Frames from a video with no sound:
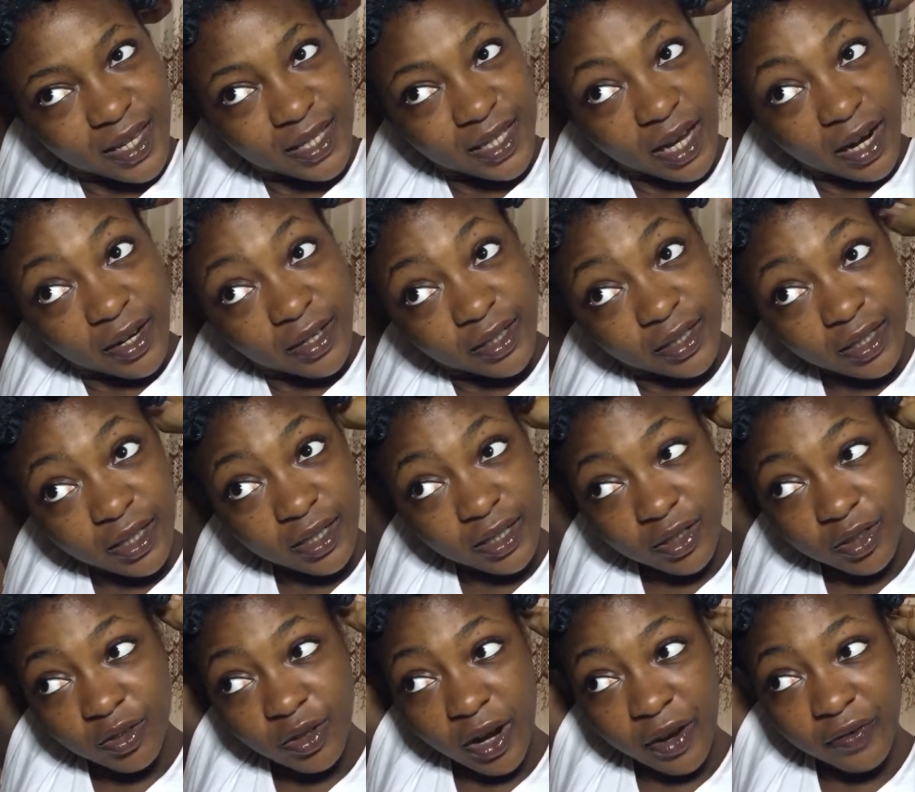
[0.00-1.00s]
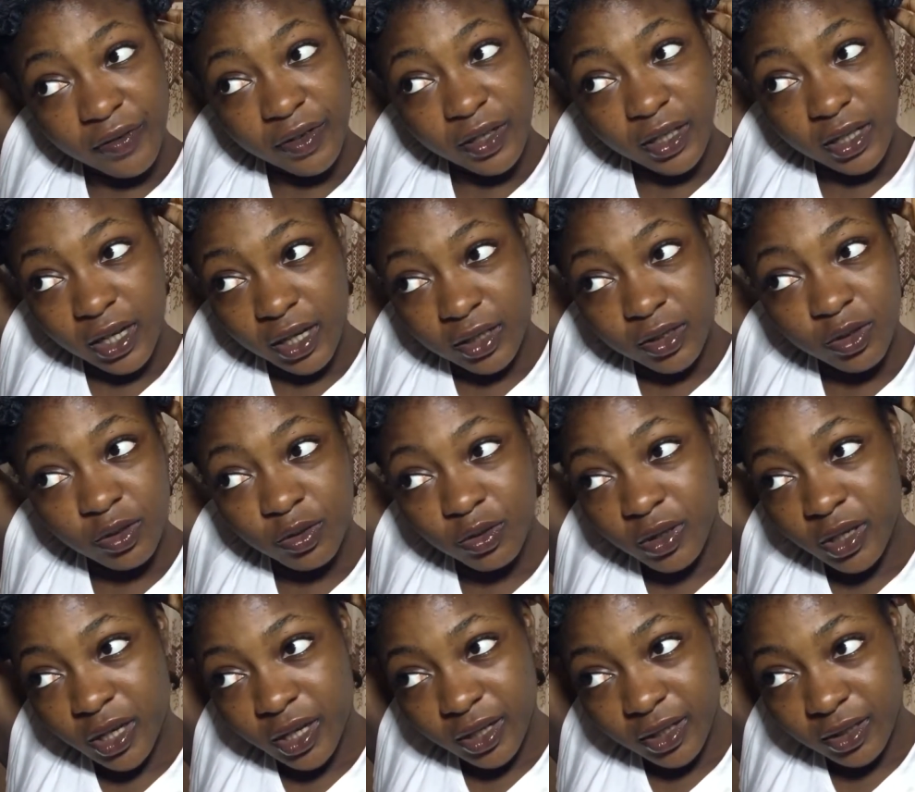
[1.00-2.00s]
hair isn't gonna dry for the next 2
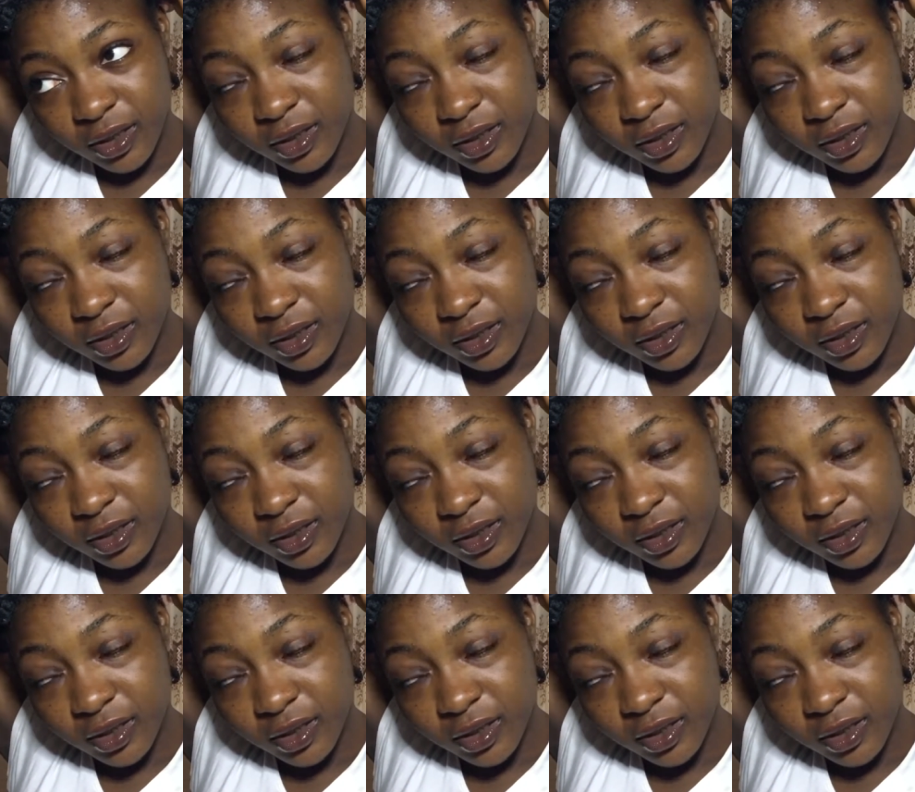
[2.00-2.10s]
years.